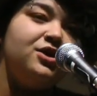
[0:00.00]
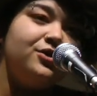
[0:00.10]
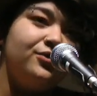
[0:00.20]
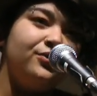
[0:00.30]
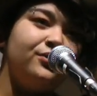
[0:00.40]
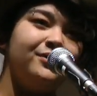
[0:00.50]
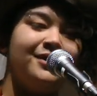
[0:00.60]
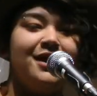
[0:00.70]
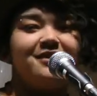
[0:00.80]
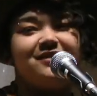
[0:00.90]
You
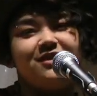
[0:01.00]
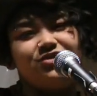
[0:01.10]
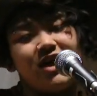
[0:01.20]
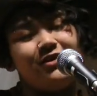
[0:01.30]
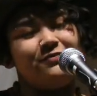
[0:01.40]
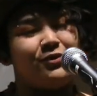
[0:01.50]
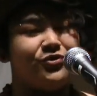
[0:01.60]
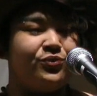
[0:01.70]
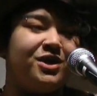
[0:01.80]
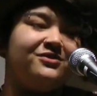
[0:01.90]
Sick child
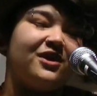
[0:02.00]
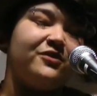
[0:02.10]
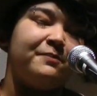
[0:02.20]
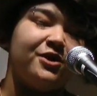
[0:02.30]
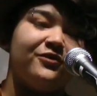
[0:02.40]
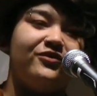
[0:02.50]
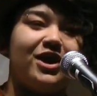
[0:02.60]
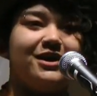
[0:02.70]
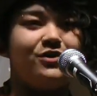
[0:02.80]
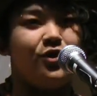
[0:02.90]
pulled the wings off a
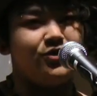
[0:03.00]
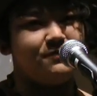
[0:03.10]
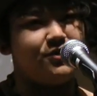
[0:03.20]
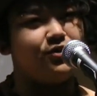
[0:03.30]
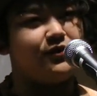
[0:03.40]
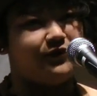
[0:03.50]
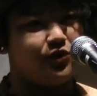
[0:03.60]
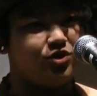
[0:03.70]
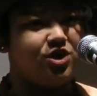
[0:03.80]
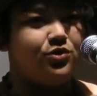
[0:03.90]
butterfly and called it
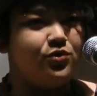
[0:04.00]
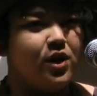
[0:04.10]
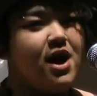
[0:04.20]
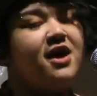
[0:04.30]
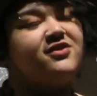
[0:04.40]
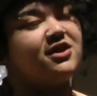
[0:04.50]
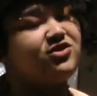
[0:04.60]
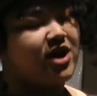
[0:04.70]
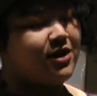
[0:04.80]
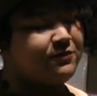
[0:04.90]
beautiful. You,
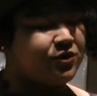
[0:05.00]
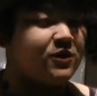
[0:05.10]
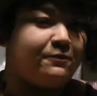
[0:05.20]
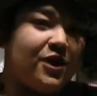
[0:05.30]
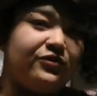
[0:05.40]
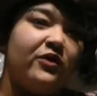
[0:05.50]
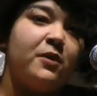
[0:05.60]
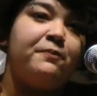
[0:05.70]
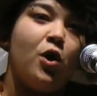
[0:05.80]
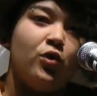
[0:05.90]
sick child, took the breath
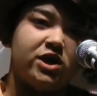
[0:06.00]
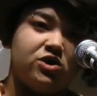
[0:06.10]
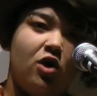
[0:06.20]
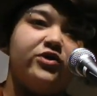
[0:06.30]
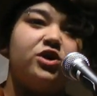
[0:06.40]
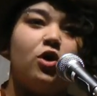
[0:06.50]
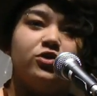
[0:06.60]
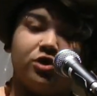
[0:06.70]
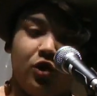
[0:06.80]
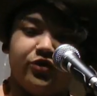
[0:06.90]
from a poet and called it
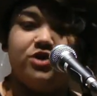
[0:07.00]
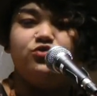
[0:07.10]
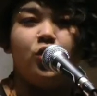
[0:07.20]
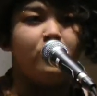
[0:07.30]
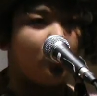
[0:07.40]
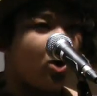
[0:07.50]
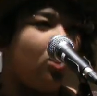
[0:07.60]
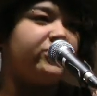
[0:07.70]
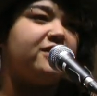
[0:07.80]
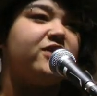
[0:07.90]
art, called it normal,
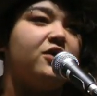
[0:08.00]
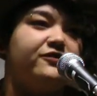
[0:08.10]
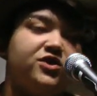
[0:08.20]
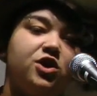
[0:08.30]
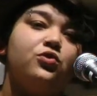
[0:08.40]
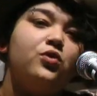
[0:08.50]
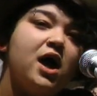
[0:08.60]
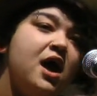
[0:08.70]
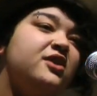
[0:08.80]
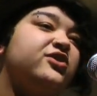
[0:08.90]
called it love. You,
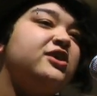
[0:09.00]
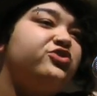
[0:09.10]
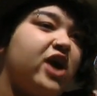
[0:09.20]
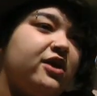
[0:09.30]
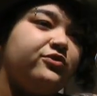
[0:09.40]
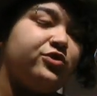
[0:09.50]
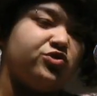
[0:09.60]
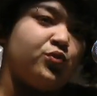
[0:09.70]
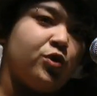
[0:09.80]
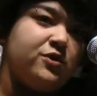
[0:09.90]
sick child,
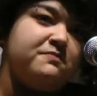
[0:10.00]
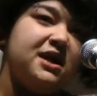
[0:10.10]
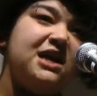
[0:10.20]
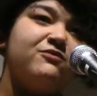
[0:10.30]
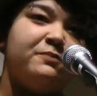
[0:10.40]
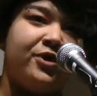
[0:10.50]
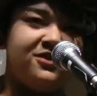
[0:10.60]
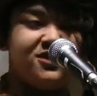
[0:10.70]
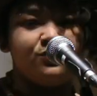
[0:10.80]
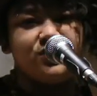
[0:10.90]
took the word me and
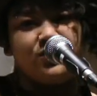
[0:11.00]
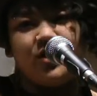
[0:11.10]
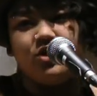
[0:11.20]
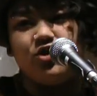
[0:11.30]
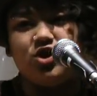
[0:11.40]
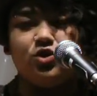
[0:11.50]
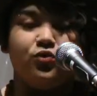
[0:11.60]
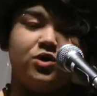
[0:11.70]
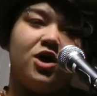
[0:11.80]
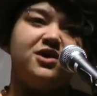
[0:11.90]
replaced it with the letter
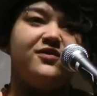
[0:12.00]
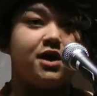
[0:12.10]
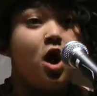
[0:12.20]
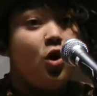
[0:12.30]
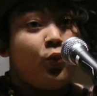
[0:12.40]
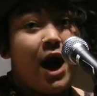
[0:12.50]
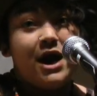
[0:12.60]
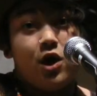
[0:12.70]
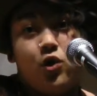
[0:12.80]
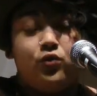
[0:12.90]
U, not even
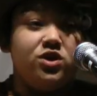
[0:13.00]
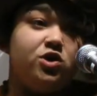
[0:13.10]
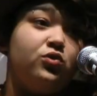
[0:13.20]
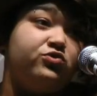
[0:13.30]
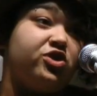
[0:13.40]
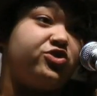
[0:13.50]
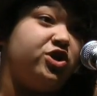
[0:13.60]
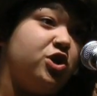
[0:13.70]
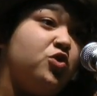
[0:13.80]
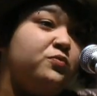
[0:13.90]
Y O U, just
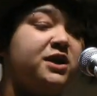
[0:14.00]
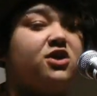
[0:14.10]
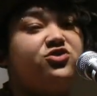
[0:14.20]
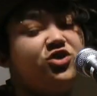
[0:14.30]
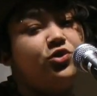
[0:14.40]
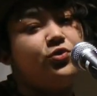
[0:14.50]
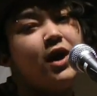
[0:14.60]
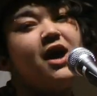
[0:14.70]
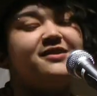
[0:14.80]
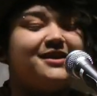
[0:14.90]
you, because
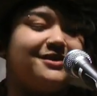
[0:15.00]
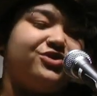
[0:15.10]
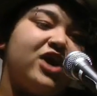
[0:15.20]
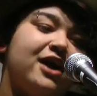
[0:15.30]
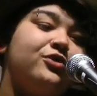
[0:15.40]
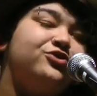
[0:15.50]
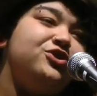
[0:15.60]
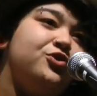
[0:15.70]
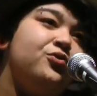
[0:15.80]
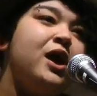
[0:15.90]
you, sick child,
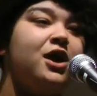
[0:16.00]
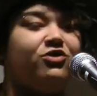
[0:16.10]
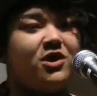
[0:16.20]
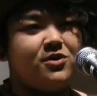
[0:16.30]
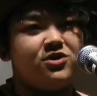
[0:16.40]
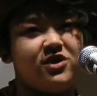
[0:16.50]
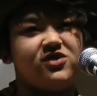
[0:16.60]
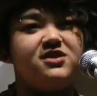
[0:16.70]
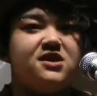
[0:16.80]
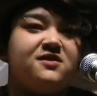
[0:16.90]
you, grammar
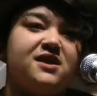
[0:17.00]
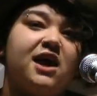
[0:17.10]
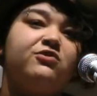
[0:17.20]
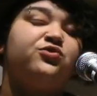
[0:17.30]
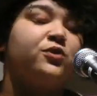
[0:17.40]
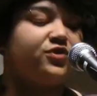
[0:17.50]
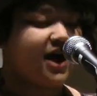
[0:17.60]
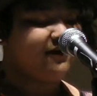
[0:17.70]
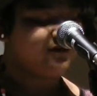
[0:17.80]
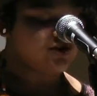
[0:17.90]
Nazi, didn't think I was worth
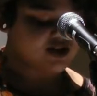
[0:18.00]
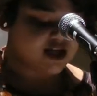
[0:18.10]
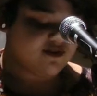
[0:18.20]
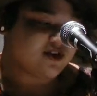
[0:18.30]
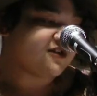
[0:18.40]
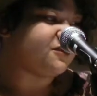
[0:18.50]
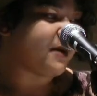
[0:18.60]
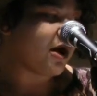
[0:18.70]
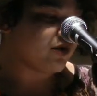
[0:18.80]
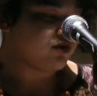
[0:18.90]
the effort to even
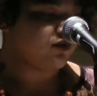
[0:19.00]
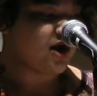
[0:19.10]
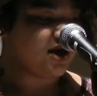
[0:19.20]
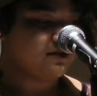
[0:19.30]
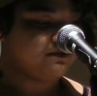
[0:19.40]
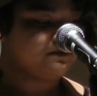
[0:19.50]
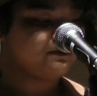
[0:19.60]
spell it right.